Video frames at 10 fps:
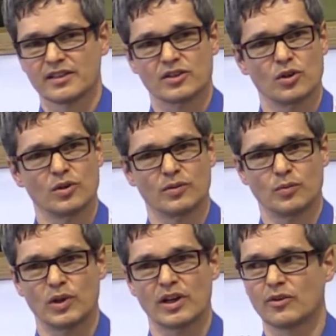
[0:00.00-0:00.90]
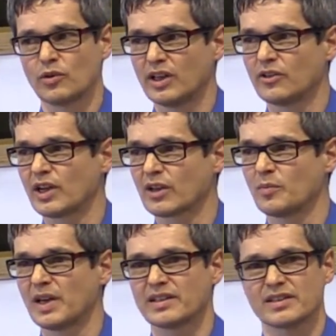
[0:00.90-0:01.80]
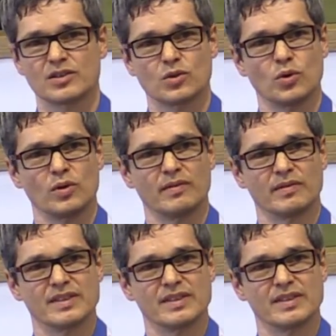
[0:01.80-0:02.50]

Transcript: So what I really recommend is to